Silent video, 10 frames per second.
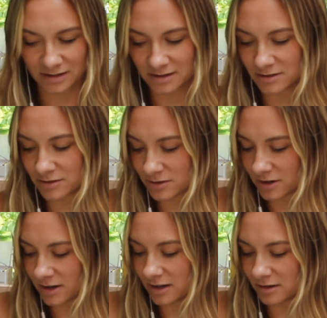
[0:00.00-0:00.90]
As you
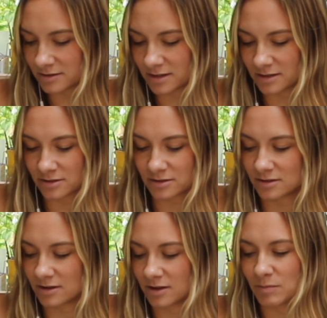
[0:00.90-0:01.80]
start getting those answers,
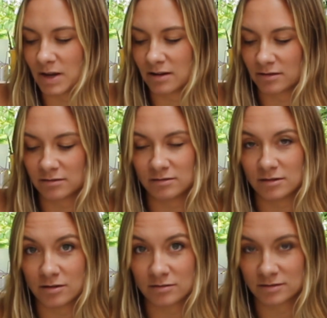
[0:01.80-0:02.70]
you can make
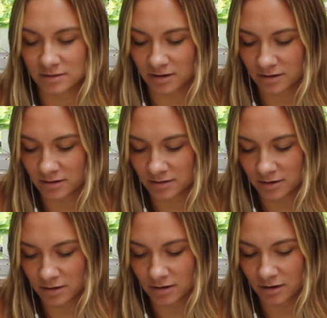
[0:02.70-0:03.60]
notes
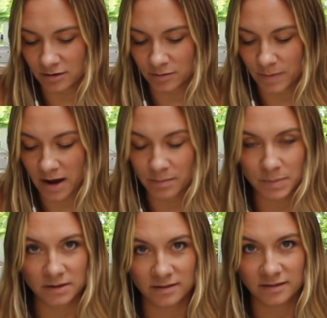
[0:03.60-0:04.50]
on your map
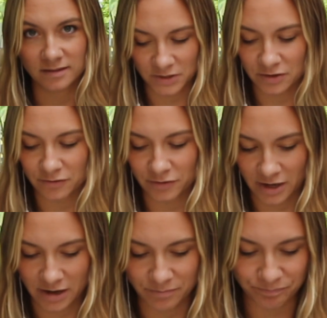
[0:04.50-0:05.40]
so you don't
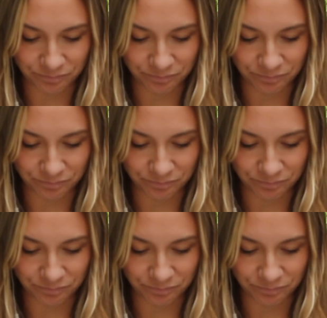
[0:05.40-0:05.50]
forget.